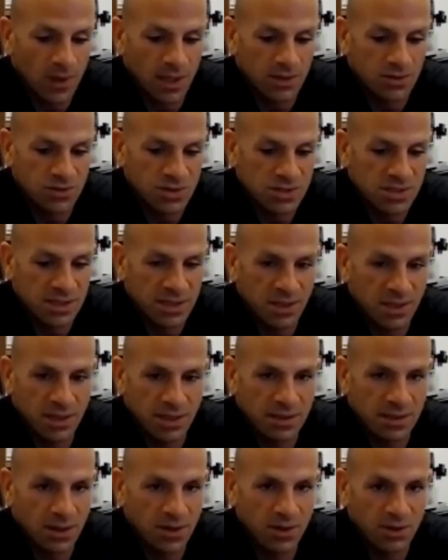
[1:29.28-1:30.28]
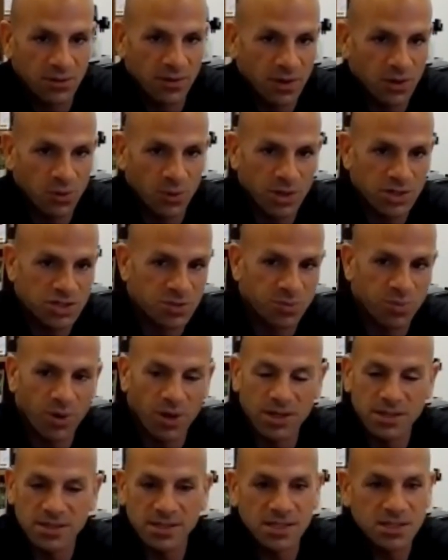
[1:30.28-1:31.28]
just the entire evaluation
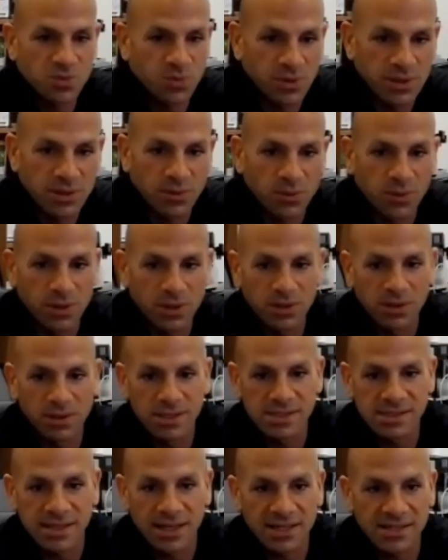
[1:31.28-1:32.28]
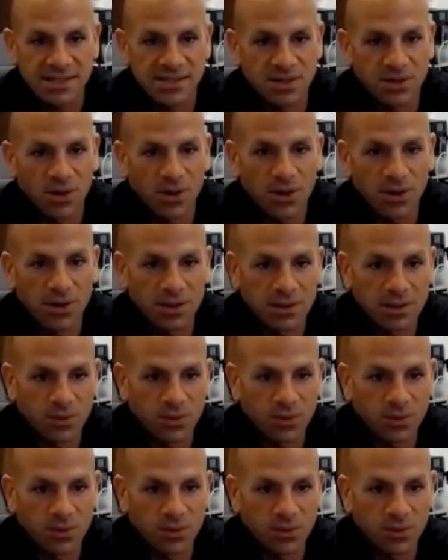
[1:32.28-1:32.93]
process, we discussed it all,